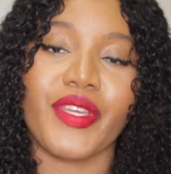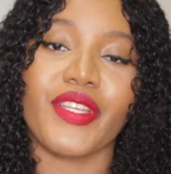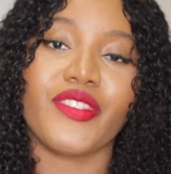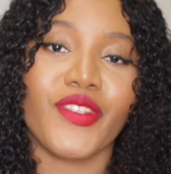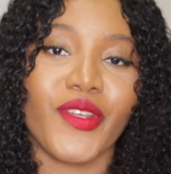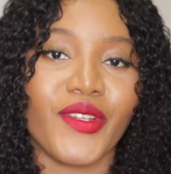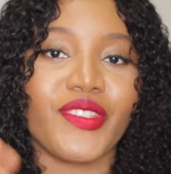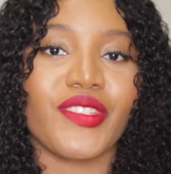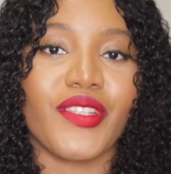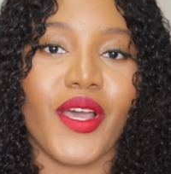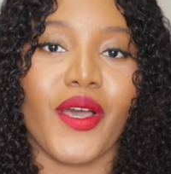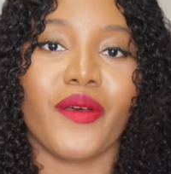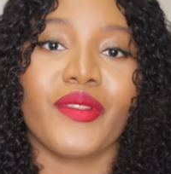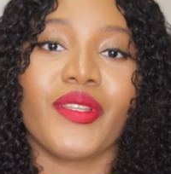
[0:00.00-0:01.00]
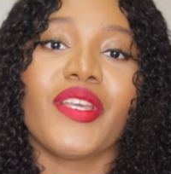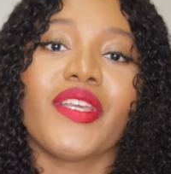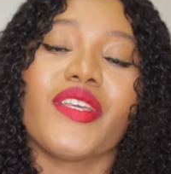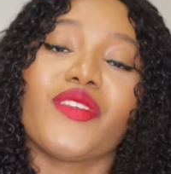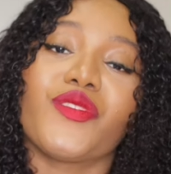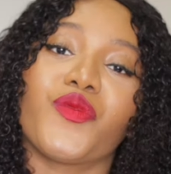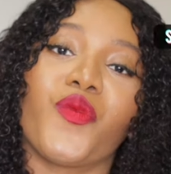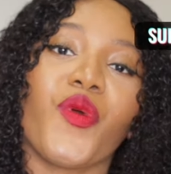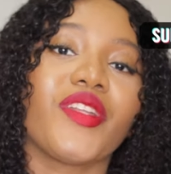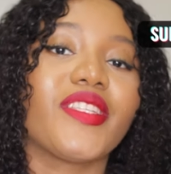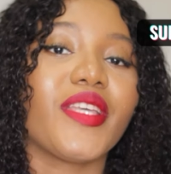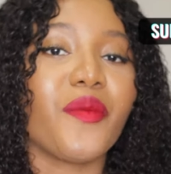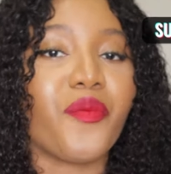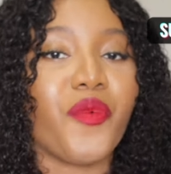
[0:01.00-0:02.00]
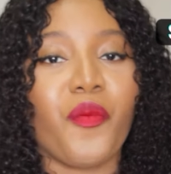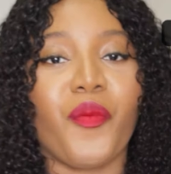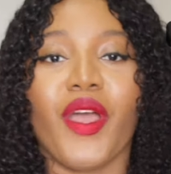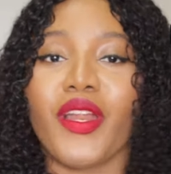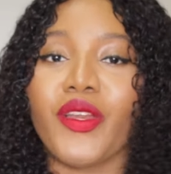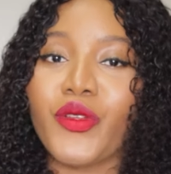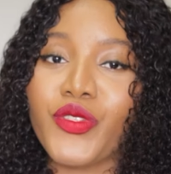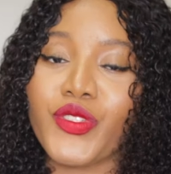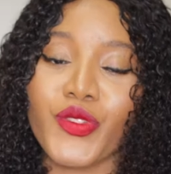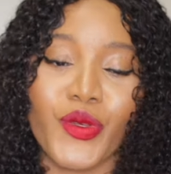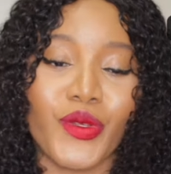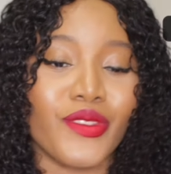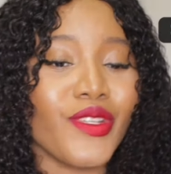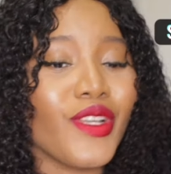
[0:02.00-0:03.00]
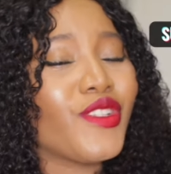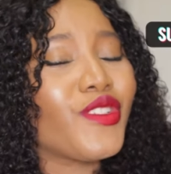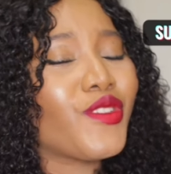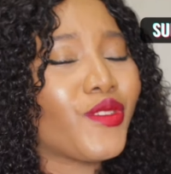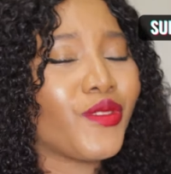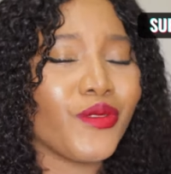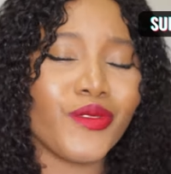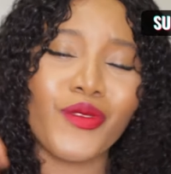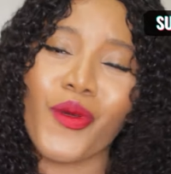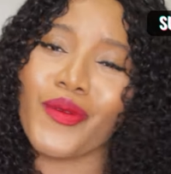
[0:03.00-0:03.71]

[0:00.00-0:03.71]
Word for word: me touchdown is what a proper lotion should